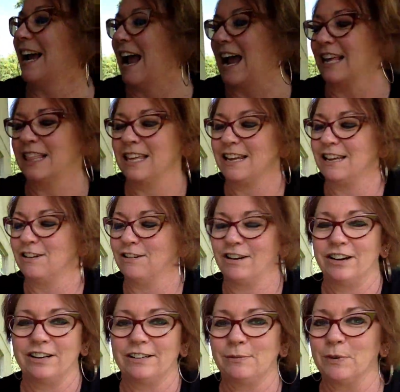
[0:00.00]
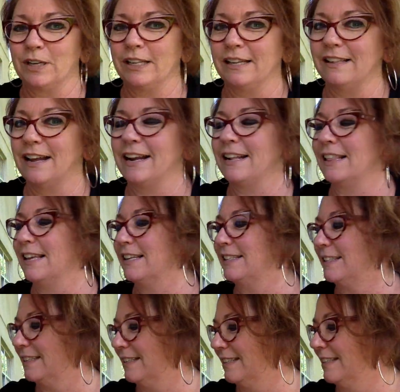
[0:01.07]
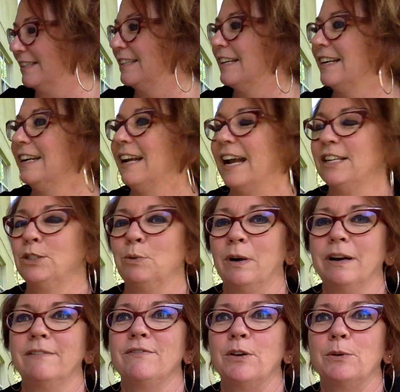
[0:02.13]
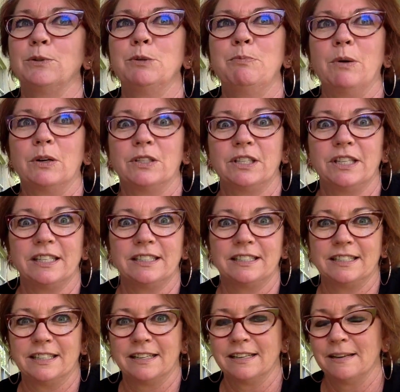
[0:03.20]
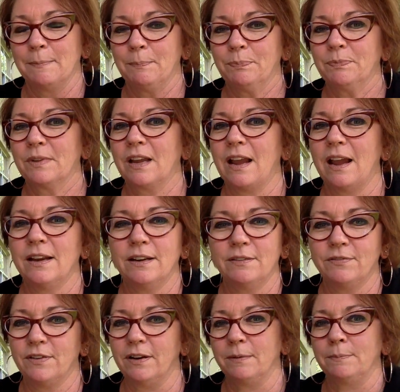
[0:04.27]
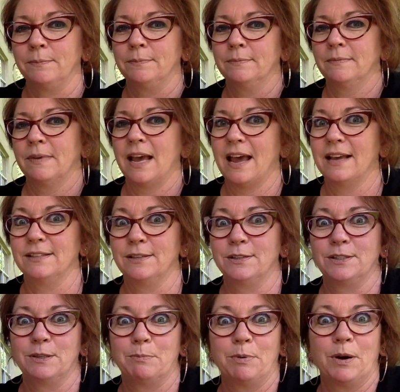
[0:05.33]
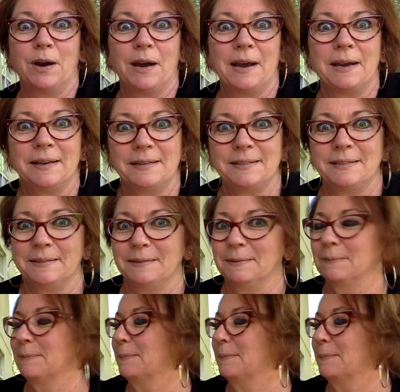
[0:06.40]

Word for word: I think you're going to really like this. It's one of those books that's kind of um, has a surprise.